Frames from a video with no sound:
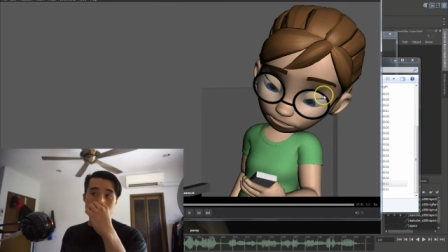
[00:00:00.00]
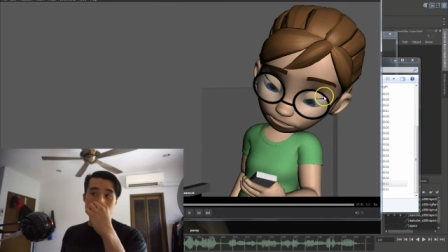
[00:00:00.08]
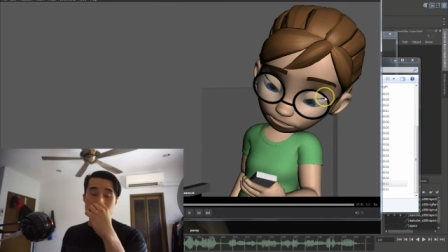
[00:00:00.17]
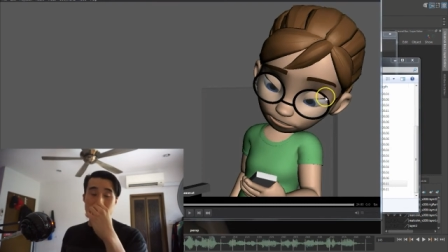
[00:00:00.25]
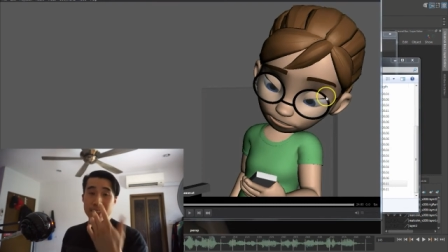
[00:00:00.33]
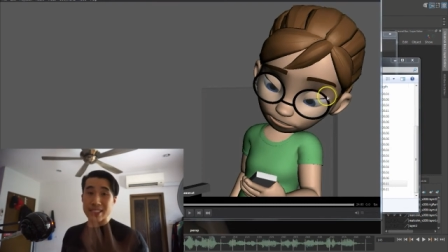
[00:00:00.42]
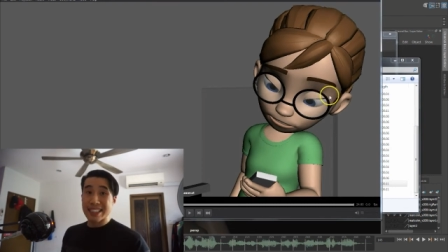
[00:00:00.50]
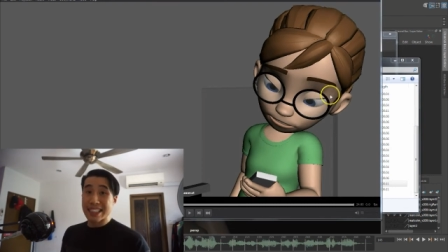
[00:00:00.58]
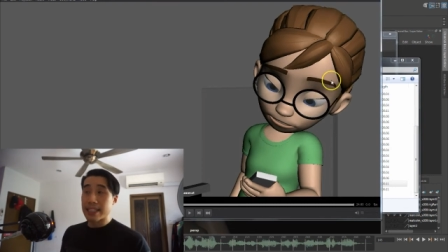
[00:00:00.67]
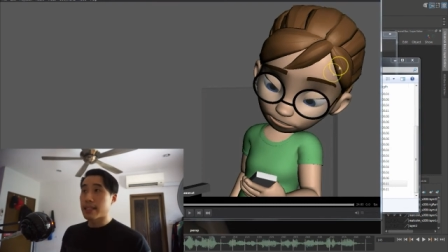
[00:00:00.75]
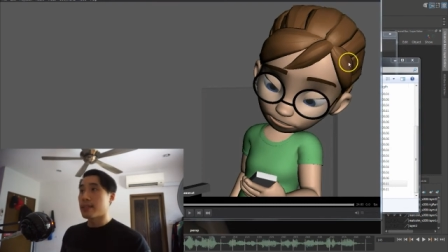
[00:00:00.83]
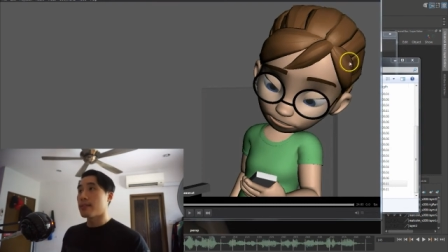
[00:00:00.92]
actually
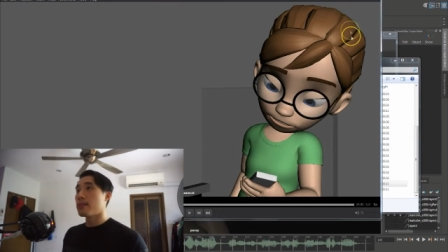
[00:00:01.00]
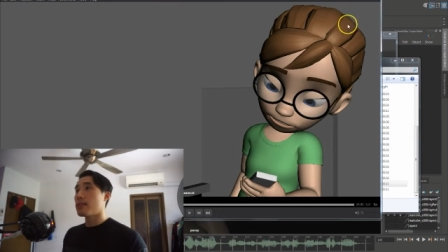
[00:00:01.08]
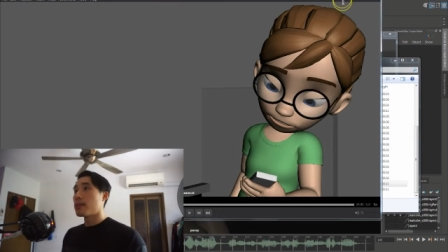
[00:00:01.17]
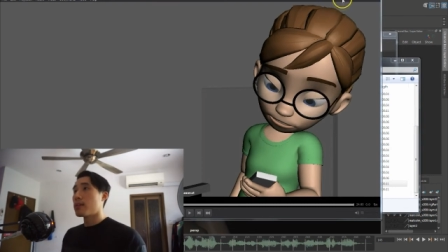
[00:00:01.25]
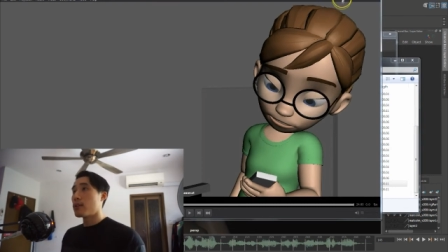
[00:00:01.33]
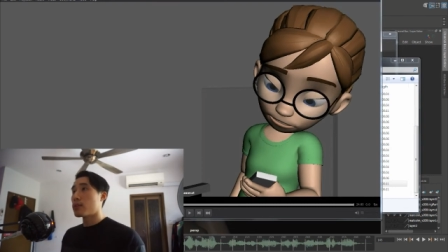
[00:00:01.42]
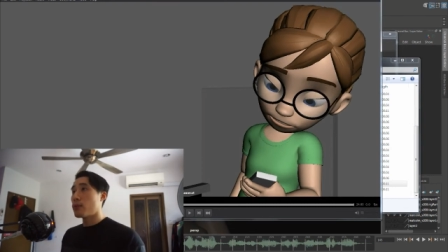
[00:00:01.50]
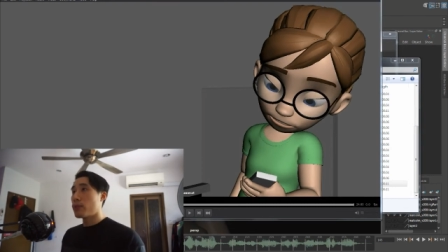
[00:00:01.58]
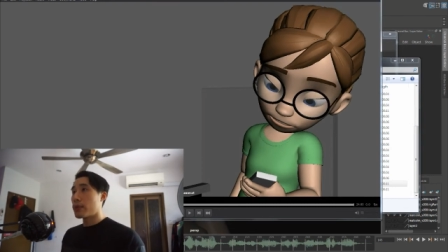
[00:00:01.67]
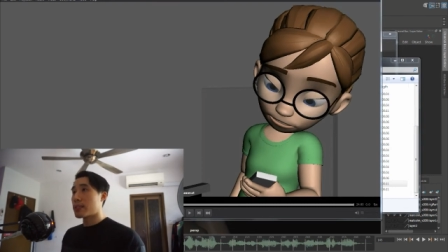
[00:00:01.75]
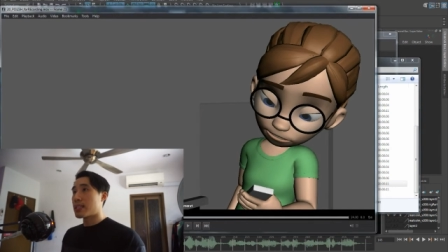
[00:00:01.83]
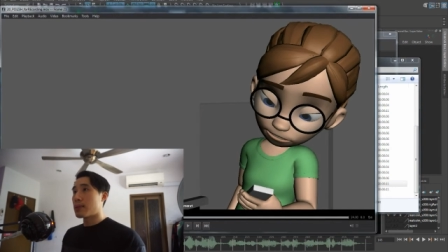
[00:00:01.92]
seeing it. So
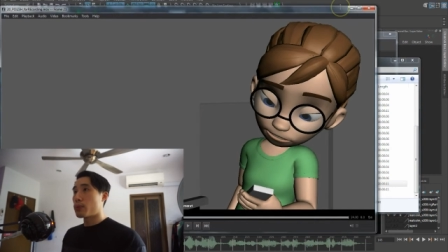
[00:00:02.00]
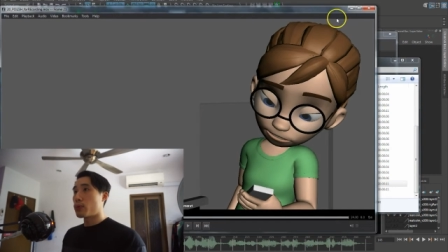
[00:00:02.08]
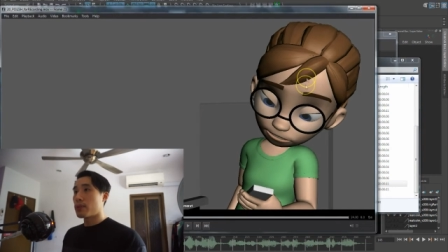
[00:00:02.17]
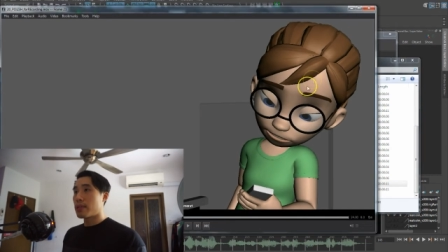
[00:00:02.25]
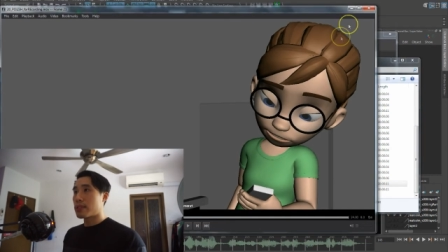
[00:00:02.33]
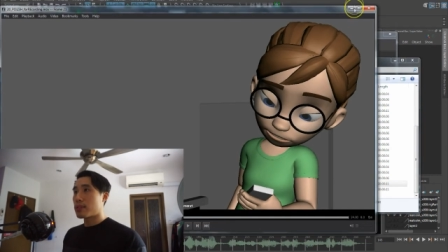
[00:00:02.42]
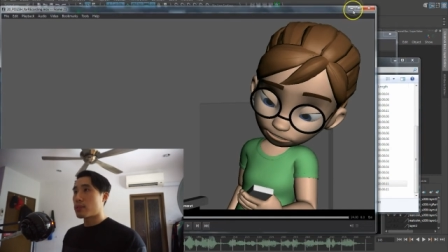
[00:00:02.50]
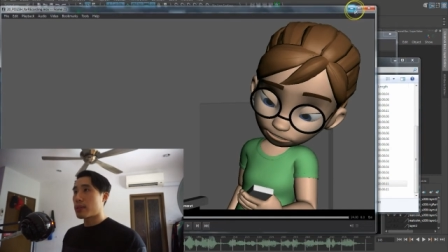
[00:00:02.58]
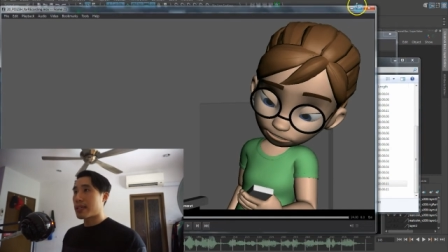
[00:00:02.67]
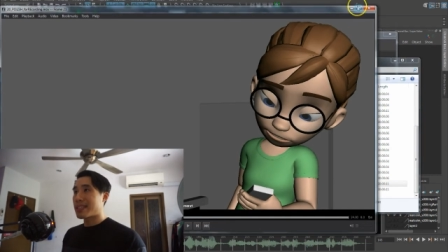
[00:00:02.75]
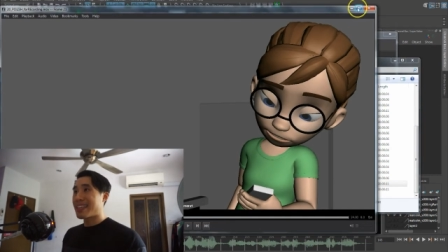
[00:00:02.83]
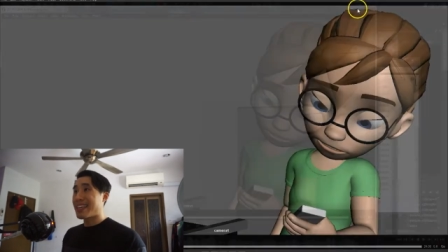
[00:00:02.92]
for example, let's look
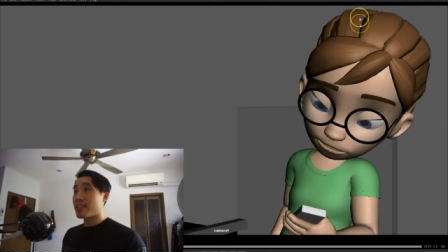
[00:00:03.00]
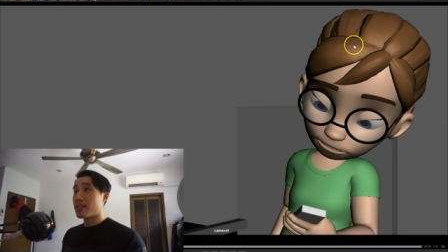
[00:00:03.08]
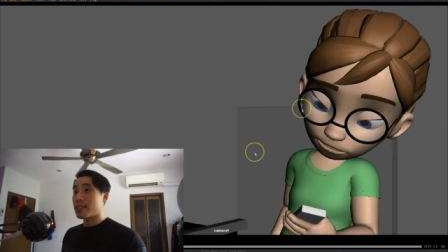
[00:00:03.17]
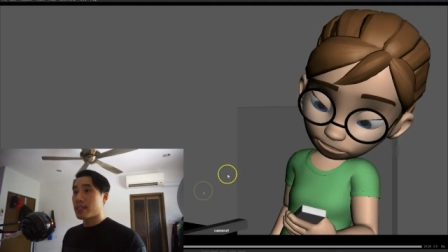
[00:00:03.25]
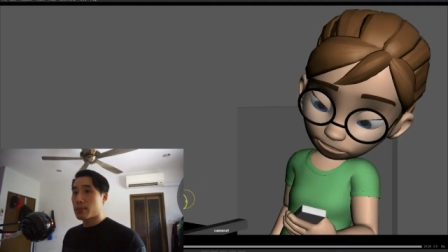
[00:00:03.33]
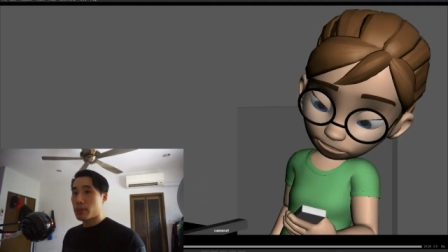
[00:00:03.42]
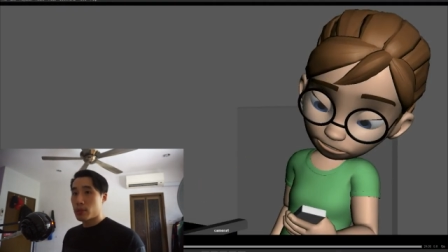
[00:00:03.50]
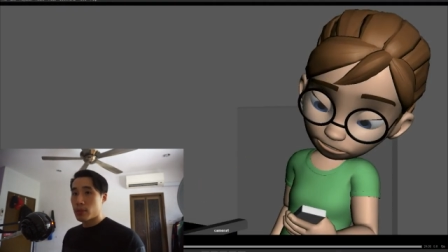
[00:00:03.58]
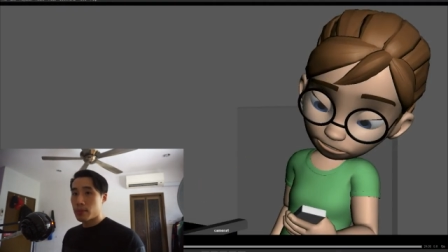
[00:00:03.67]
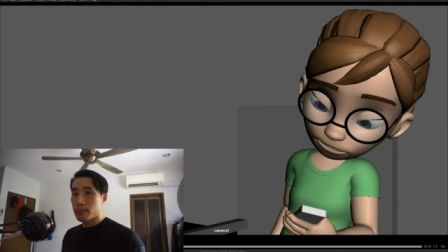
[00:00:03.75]
at Kayla's animation.